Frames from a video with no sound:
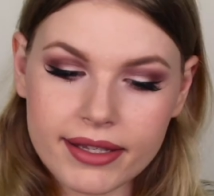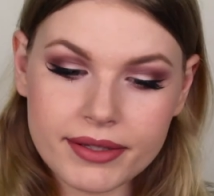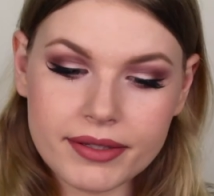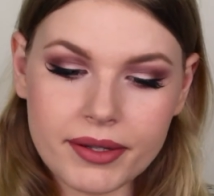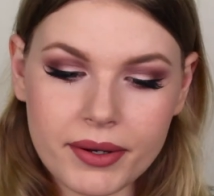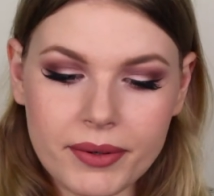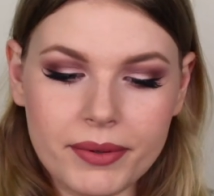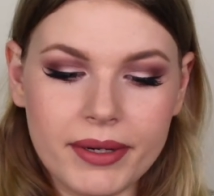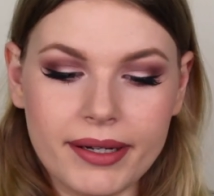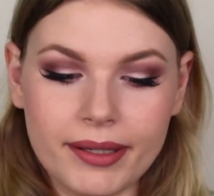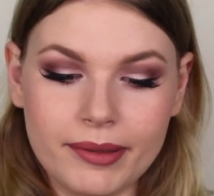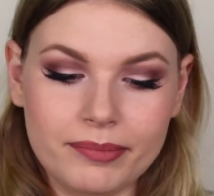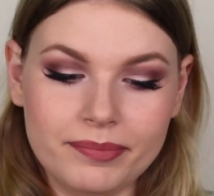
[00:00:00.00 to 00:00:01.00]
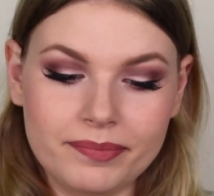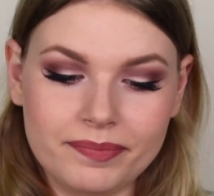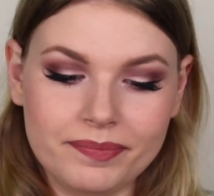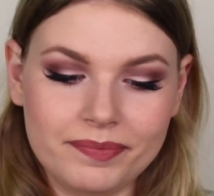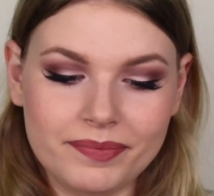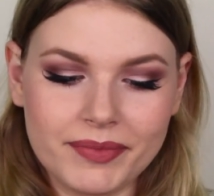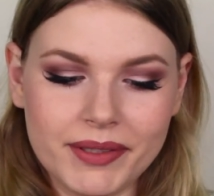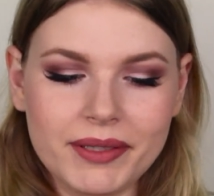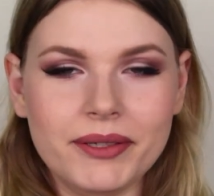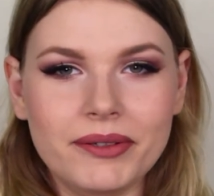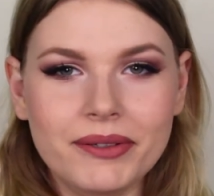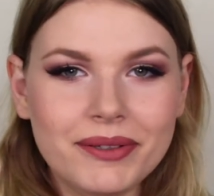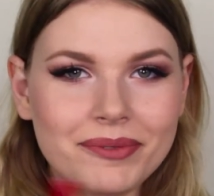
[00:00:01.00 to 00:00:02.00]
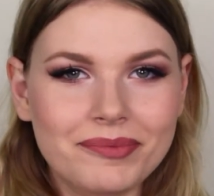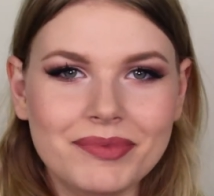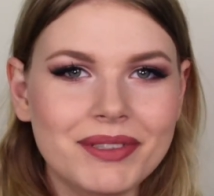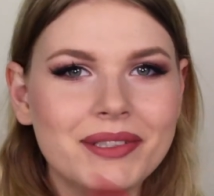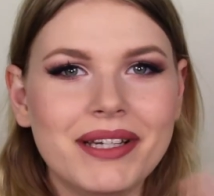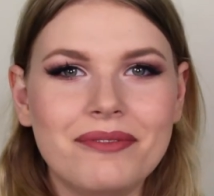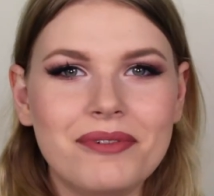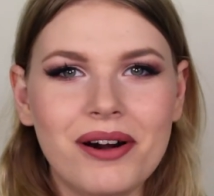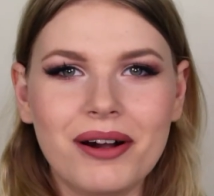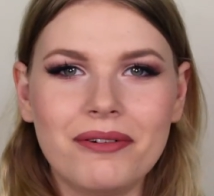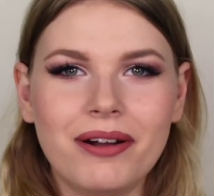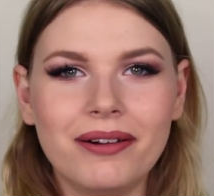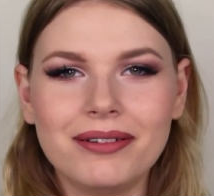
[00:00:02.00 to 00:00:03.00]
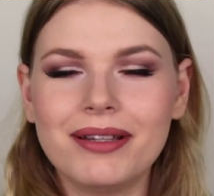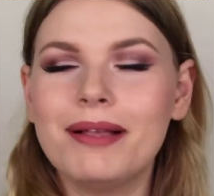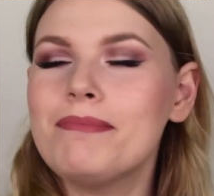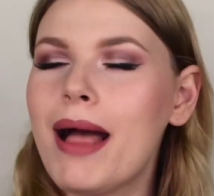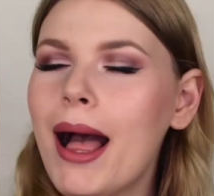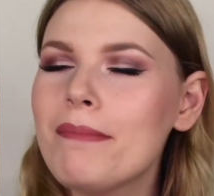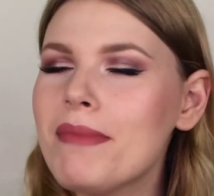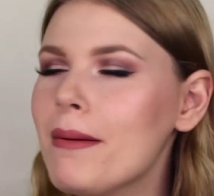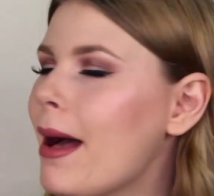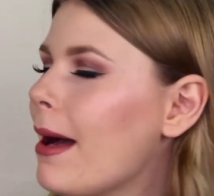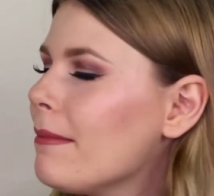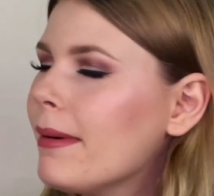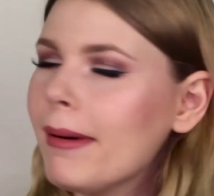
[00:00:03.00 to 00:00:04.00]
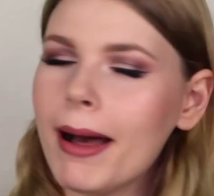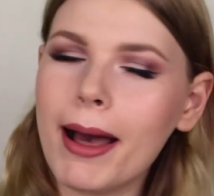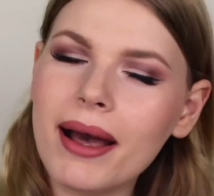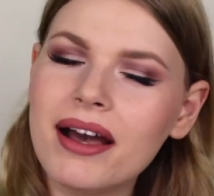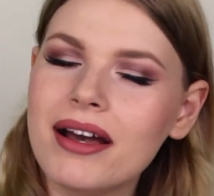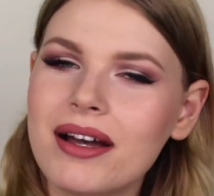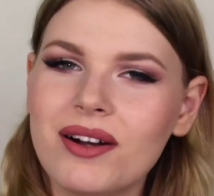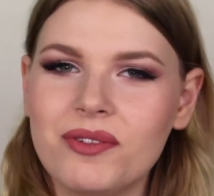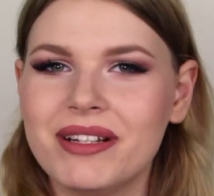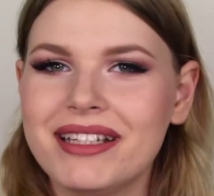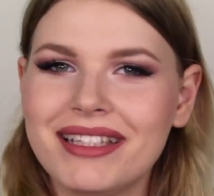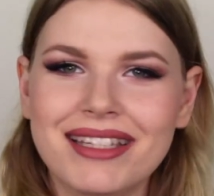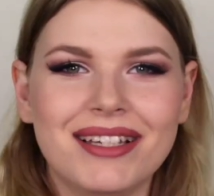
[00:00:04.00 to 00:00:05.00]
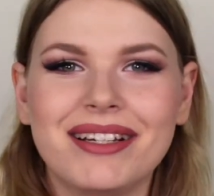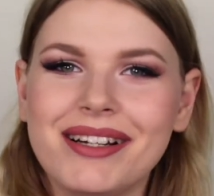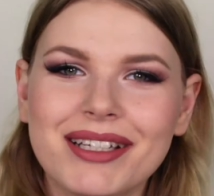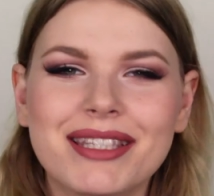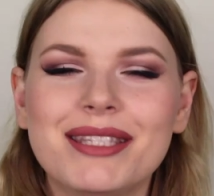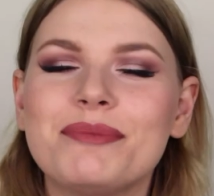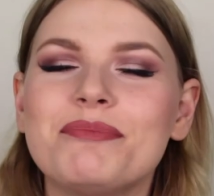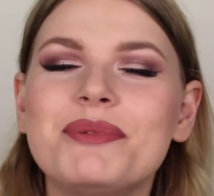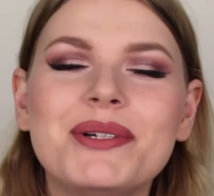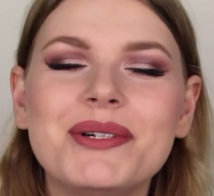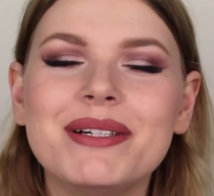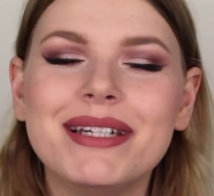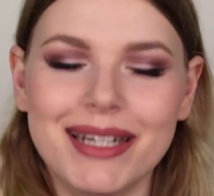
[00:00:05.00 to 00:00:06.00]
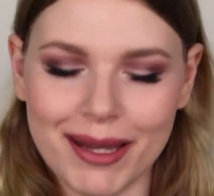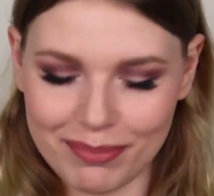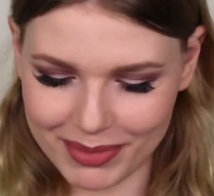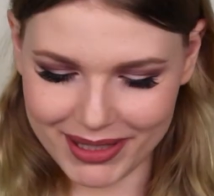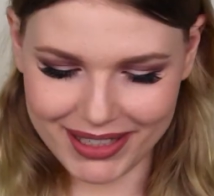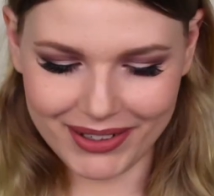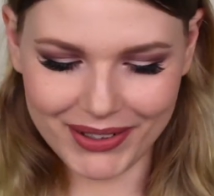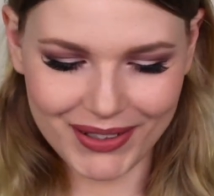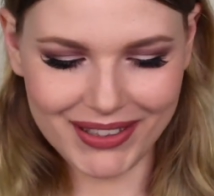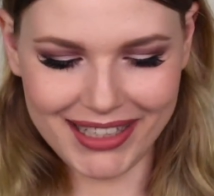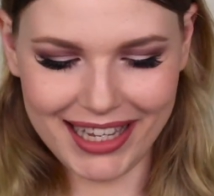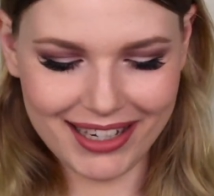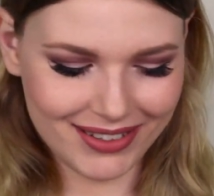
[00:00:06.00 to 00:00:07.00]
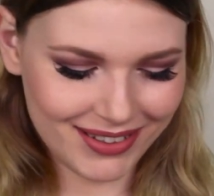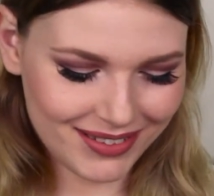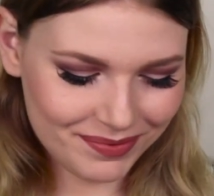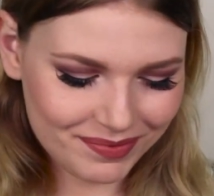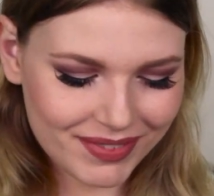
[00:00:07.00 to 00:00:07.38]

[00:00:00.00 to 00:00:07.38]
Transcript: So you know, you can walk around blah, blah, blah, blah, with smooth lips all day long.